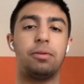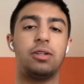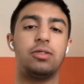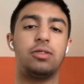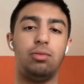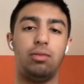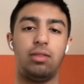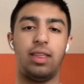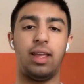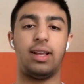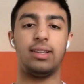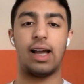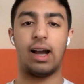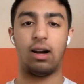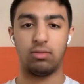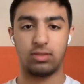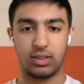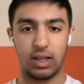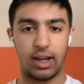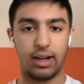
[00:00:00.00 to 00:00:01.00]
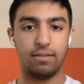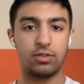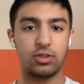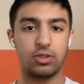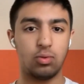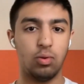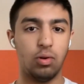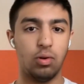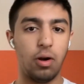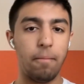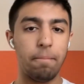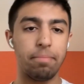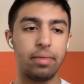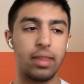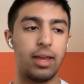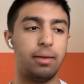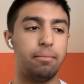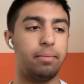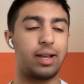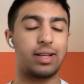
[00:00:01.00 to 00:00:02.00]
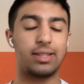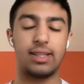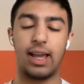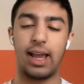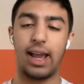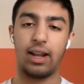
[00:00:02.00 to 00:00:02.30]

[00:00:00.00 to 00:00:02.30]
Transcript: pursue things outside of school because I